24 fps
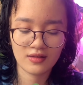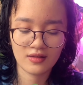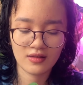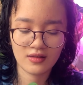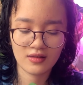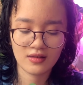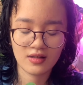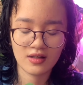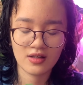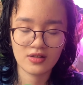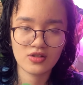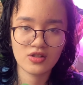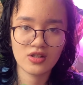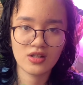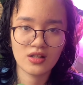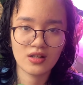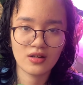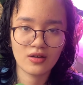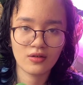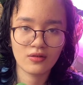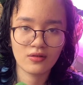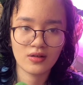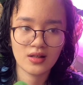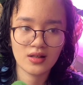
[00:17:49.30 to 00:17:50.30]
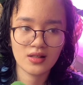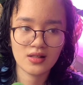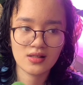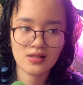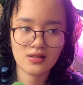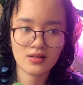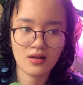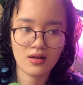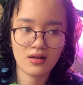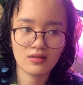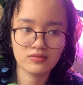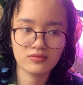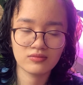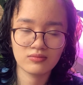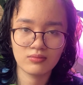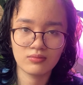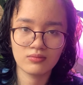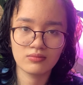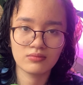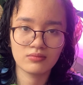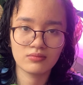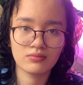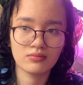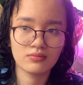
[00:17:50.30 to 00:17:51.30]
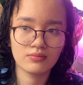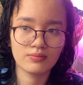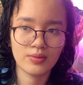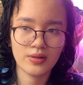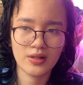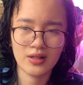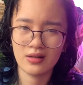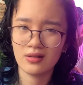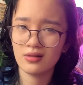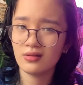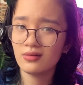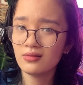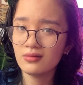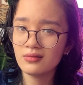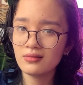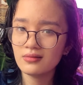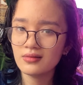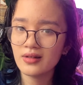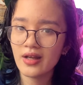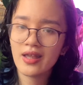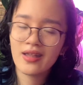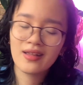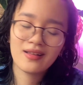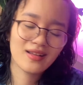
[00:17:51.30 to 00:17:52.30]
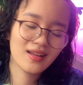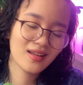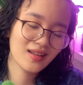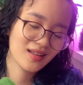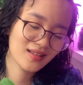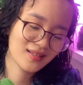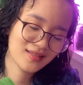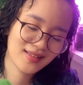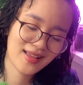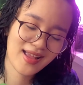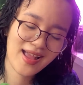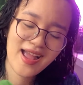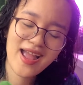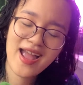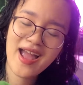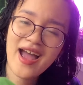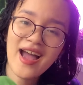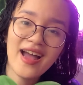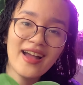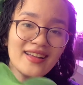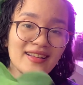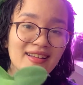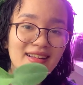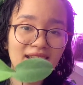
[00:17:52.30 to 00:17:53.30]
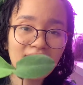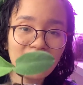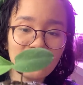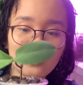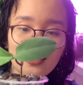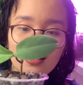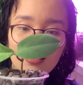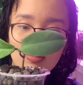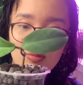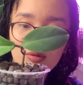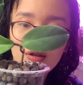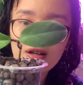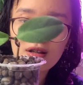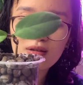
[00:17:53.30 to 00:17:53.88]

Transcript: touching a really soft pillow. I can't explain,